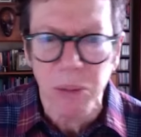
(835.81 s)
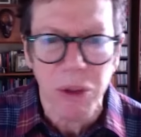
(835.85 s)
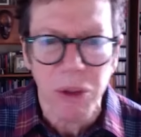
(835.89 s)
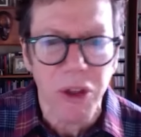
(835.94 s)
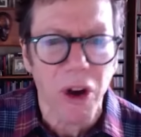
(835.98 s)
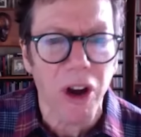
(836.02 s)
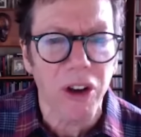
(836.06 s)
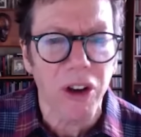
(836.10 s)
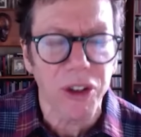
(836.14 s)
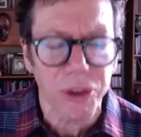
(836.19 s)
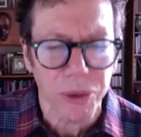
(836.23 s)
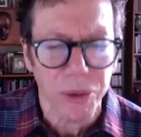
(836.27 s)
with
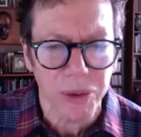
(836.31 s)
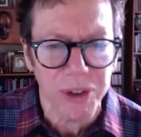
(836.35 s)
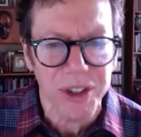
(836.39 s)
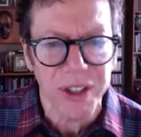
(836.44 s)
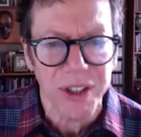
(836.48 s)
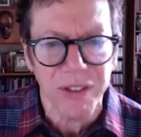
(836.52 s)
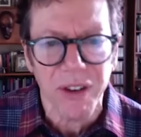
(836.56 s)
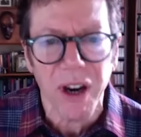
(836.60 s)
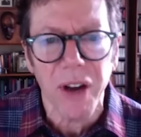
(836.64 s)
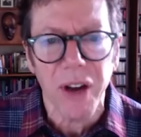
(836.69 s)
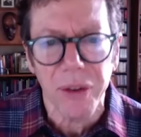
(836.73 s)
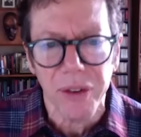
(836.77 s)
all sorts
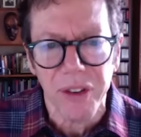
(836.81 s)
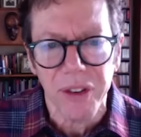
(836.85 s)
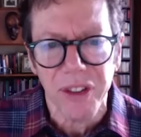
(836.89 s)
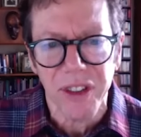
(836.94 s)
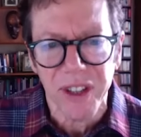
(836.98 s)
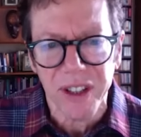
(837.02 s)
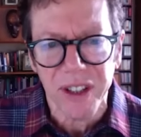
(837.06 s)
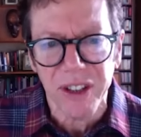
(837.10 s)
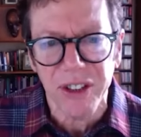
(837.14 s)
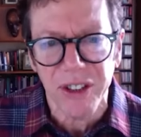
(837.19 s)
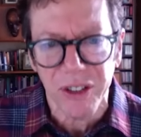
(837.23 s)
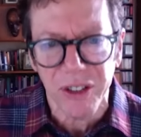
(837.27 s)
of other
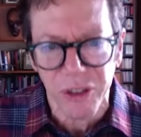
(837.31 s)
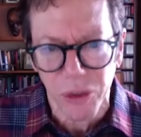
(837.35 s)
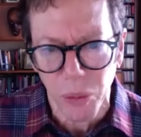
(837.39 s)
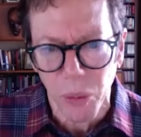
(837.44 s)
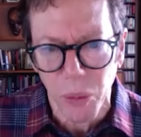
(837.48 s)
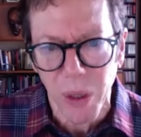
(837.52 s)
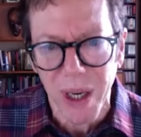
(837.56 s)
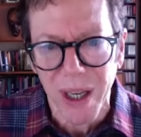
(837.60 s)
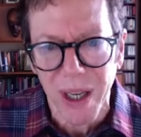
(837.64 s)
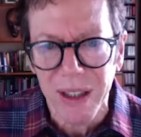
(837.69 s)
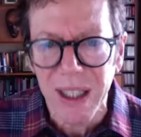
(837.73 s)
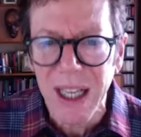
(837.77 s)
things as
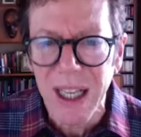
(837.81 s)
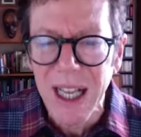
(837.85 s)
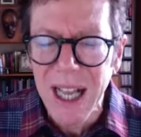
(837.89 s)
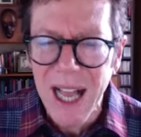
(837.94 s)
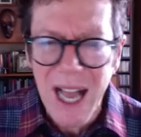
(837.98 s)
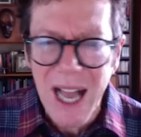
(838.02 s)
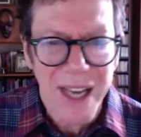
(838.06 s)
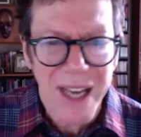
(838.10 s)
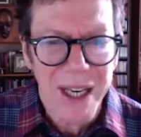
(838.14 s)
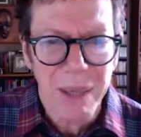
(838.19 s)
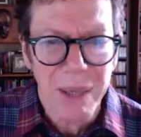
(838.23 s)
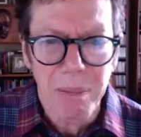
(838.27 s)
well,
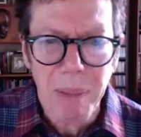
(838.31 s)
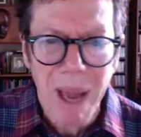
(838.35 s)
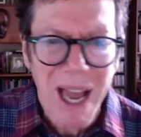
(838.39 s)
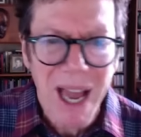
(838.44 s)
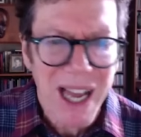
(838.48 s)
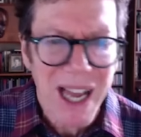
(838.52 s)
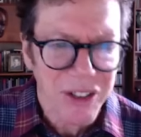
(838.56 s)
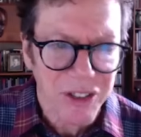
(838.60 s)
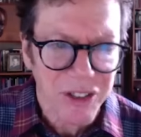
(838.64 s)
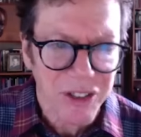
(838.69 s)
and it passes